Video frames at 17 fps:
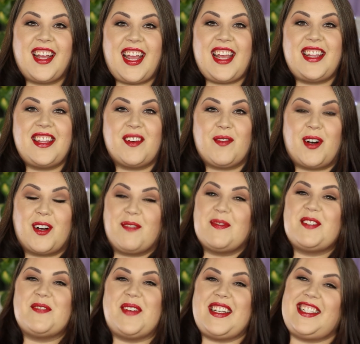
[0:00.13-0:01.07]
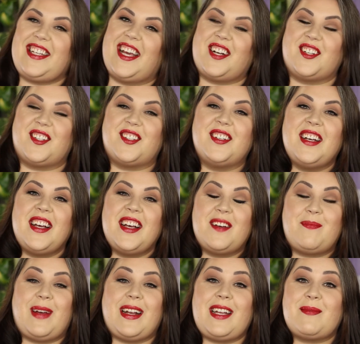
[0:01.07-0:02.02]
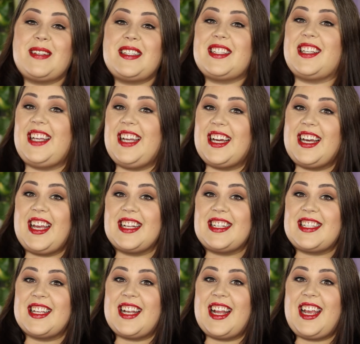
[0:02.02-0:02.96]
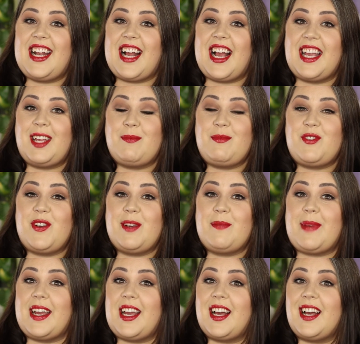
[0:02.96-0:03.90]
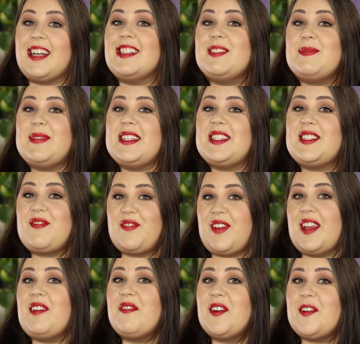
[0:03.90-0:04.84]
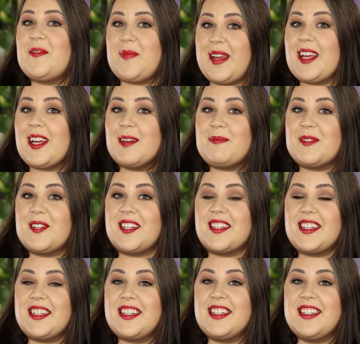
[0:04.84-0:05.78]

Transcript: Hey there, welcome to my channel. My name is Leah and tonight I am doing my husband's favorite makeup look.